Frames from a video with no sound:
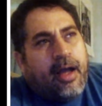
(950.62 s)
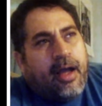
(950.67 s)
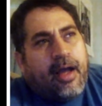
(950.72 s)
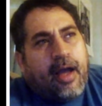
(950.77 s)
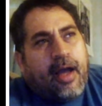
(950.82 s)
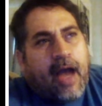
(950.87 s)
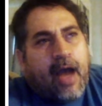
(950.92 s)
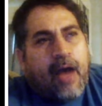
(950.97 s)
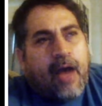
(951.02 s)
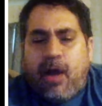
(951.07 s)

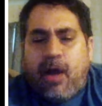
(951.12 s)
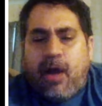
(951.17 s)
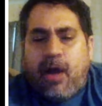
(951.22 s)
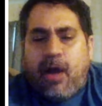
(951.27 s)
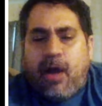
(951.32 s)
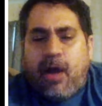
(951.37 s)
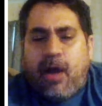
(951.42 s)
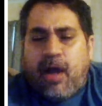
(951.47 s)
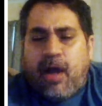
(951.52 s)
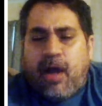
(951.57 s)
I want to
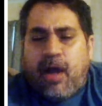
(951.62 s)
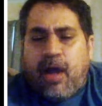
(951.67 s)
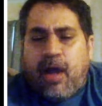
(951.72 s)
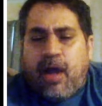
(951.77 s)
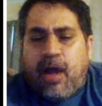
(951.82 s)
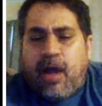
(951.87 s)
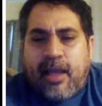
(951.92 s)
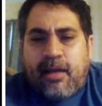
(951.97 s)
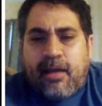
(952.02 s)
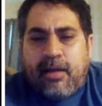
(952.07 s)

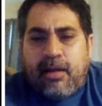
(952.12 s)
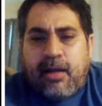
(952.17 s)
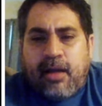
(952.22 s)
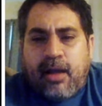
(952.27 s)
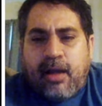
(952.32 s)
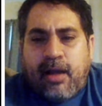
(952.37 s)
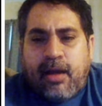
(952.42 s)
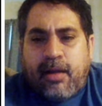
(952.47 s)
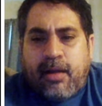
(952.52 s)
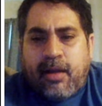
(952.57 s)
say,
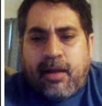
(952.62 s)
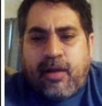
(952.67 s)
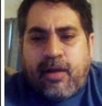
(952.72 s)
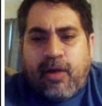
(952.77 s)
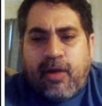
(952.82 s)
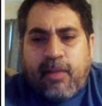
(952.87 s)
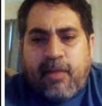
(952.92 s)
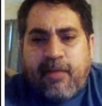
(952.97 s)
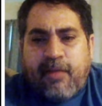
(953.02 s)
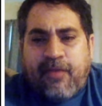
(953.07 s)
and
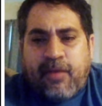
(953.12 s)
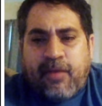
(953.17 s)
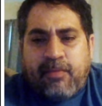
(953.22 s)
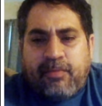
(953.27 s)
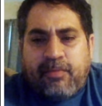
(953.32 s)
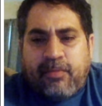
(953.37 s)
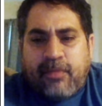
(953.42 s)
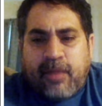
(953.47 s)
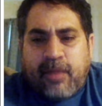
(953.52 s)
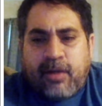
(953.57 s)
correct me if I'm,
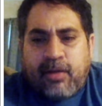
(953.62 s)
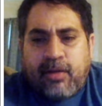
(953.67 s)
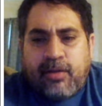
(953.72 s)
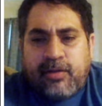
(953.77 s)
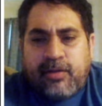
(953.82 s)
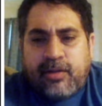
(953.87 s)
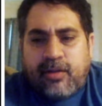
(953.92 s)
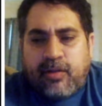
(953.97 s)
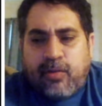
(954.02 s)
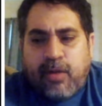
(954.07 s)

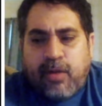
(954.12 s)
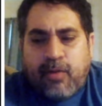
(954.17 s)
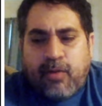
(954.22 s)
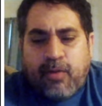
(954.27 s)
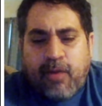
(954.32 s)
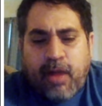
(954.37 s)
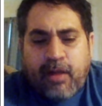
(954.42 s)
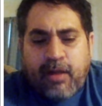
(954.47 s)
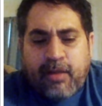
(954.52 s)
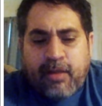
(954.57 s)
using the word
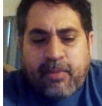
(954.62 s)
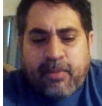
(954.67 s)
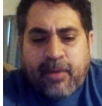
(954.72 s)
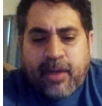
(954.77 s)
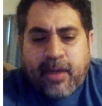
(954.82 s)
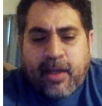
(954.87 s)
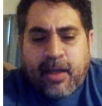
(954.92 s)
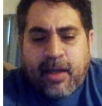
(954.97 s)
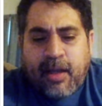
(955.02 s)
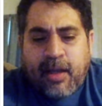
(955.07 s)
wrongly,
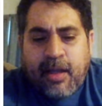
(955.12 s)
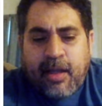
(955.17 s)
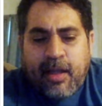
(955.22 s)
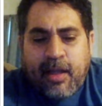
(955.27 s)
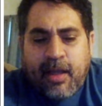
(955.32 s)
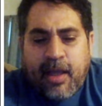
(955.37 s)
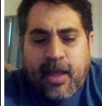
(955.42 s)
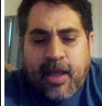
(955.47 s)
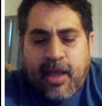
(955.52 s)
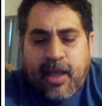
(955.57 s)
but
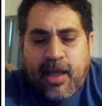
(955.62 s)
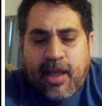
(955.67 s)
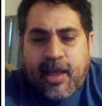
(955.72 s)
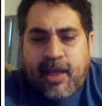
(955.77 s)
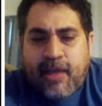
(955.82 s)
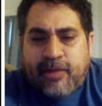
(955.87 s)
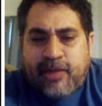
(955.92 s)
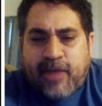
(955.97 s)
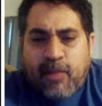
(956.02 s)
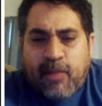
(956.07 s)

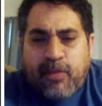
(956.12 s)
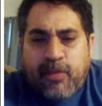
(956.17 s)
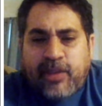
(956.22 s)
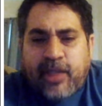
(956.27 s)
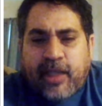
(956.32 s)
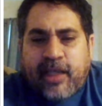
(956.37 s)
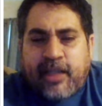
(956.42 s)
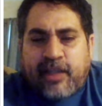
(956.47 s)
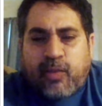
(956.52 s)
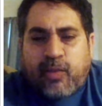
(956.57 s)
it was almost
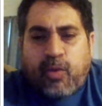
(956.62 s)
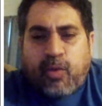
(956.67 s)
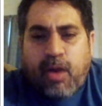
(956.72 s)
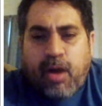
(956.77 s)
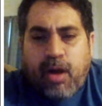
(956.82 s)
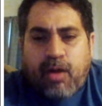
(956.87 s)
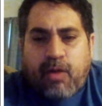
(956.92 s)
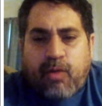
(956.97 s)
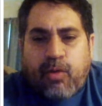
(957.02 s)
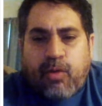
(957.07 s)
like his
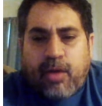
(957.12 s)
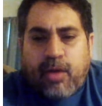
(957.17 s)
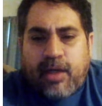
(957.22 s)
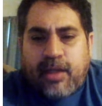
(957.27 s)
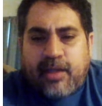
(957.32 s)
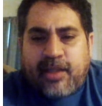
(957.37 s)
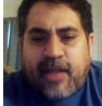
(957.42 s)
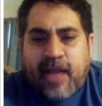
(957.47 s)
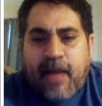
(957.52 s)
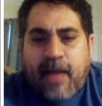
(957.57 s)
work
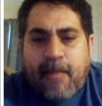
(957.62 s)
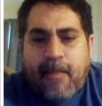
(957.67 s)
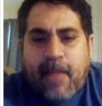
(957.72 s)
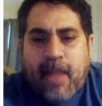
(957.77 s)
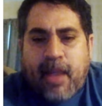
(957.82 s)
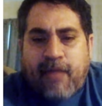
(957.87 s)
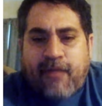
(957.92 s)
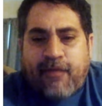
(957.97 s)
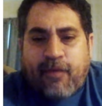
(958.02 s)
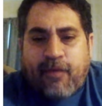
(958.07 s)
was not
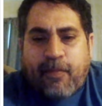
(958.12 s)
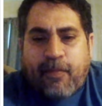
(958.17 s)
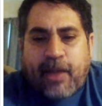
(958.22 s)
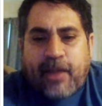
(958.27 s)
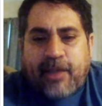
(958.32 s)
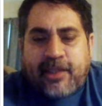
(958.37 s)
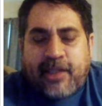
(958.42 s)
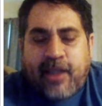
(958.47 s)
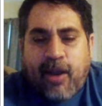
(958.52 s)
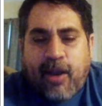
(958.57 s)
made for
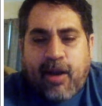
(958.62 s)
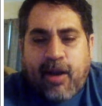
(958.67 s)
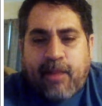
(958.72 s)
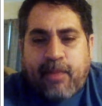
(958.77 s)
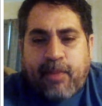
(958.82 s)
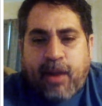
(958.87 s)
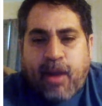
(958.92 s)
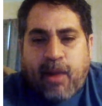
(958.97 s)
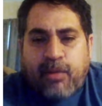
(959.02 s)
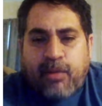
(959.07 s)
posterity,
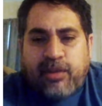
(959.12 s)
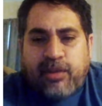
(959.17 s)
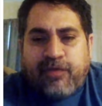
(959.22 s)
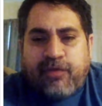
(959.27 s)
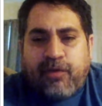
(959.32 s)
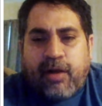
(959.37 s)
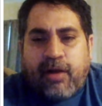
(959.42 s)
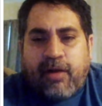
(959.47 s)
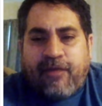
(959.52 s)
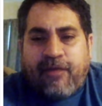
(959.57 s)
but almost
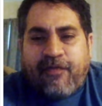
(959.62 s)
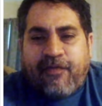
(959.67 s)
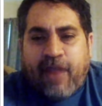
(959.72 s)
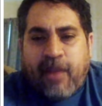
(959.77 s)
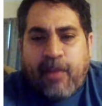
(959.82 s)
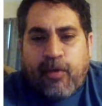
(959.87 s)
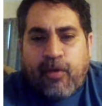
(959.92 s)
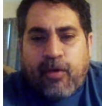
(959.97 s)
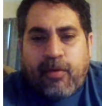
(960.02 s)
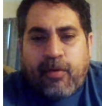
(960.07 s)
for
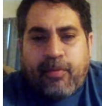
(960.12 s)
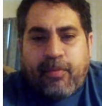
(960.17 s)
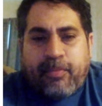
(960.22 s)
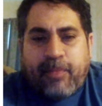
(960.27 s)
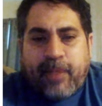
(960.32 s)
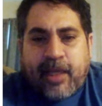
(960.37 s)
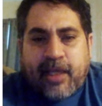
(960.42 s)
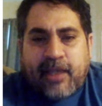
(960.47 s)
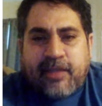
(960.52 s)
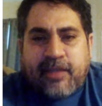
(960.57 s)
ephemeral
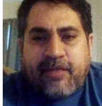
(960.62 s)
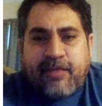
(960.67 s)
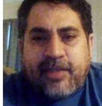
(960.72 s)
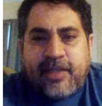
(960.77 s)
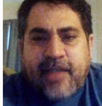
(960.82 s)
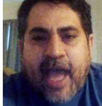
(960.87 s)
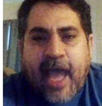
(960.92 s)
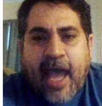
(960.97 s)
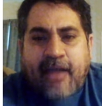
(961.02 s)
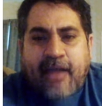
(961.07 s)
because of
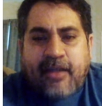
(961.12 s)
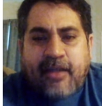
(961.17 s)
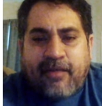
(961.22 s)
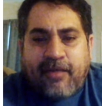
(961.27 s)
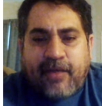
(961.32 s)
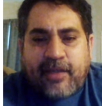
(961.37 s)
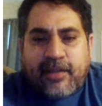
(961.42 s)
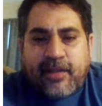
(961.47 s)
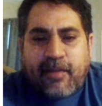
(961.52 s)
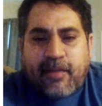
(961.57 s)
his
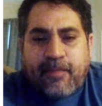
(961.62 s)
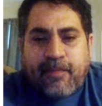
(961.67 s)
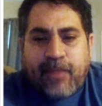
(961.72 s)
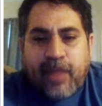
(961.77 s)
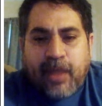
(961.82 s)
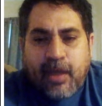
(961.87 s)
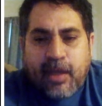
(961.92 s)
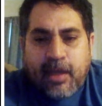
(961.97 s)
activism.